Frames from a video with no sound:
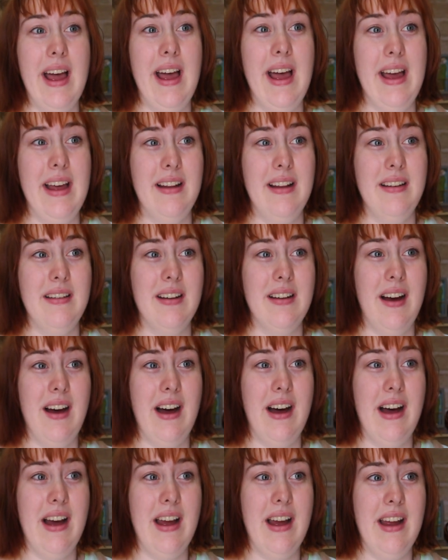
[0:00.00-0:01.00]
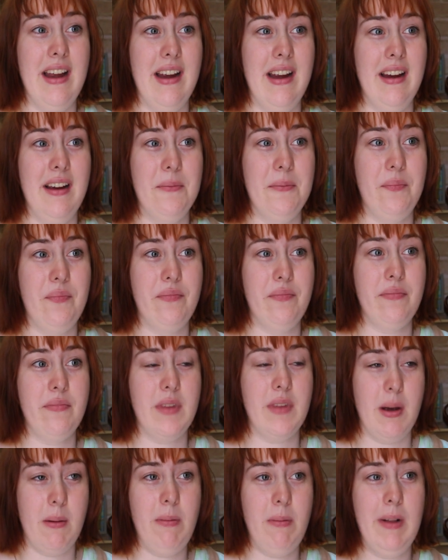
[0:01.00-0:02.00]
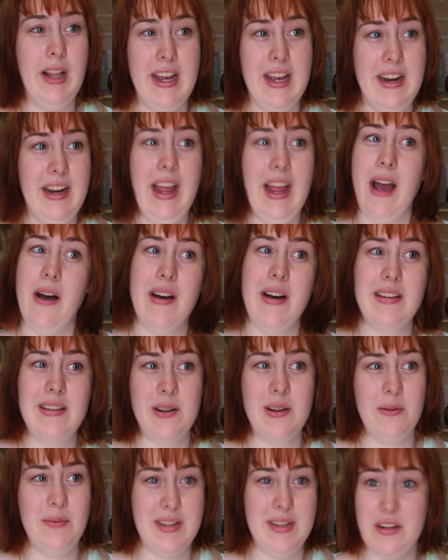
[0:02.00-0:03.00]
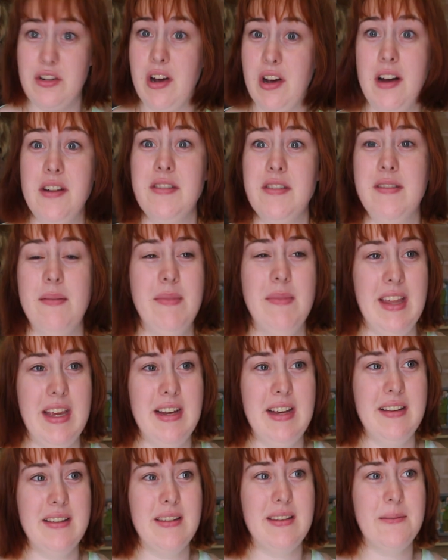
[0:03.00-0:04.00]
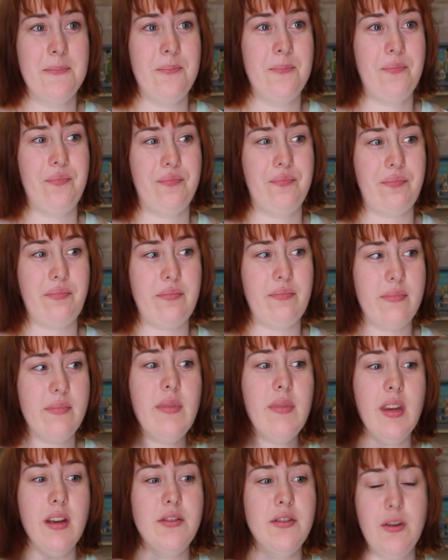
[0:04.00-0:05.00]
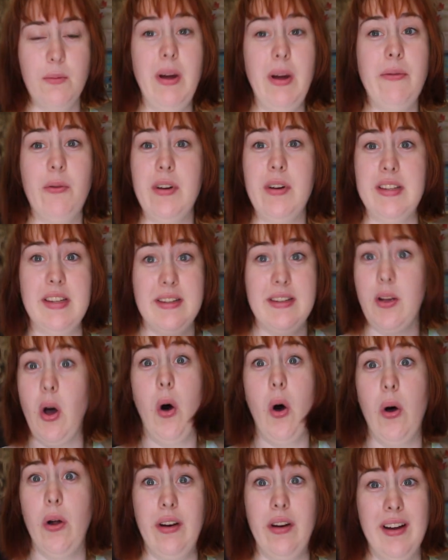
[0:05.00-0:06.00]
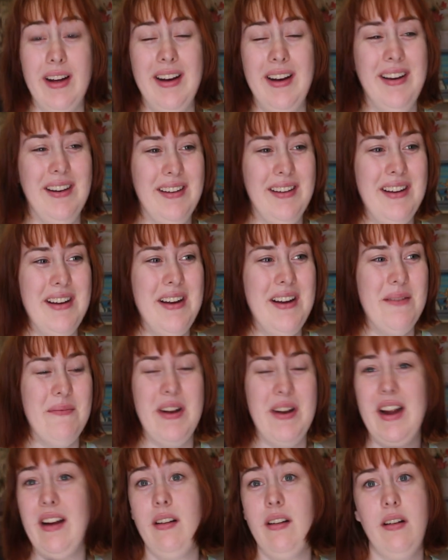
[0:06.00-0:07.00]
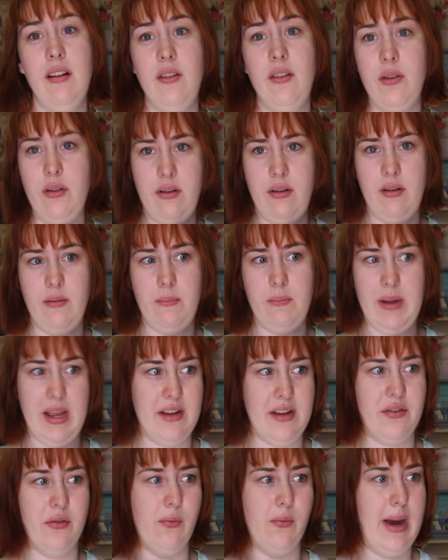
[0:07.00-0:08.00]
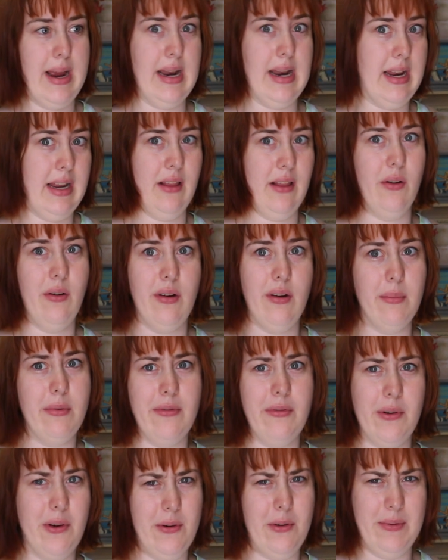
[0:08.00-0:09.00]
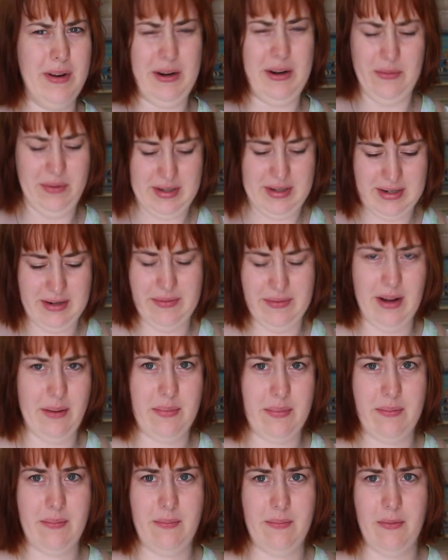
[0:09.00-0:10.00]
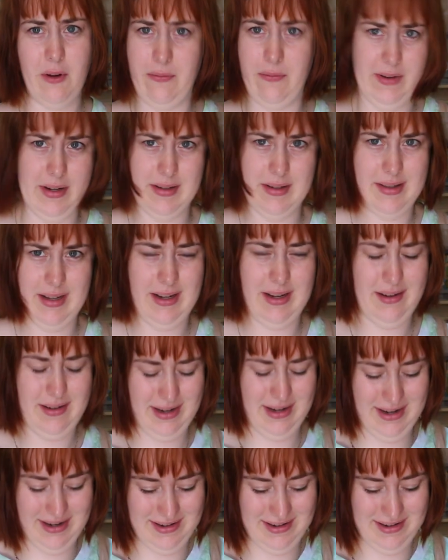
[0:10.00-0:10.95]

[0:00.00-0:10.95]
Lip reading: and I played a character who was in charge of some things, so my voice is gone. But I couldn't bear to wait any longer before opening all this stuff up, obviously.